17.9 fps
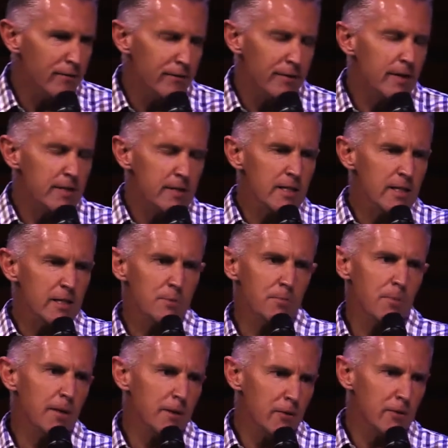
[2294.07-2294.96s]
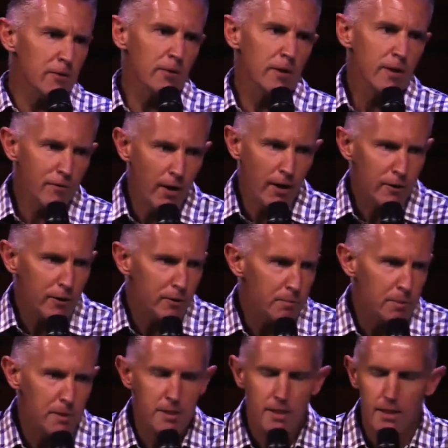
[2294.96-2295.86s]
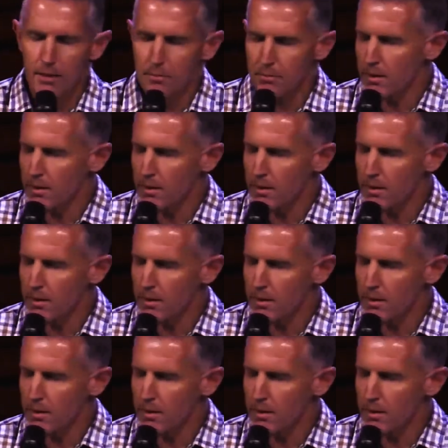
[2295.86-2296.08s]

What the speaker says: He doesn't expect you to give 100%,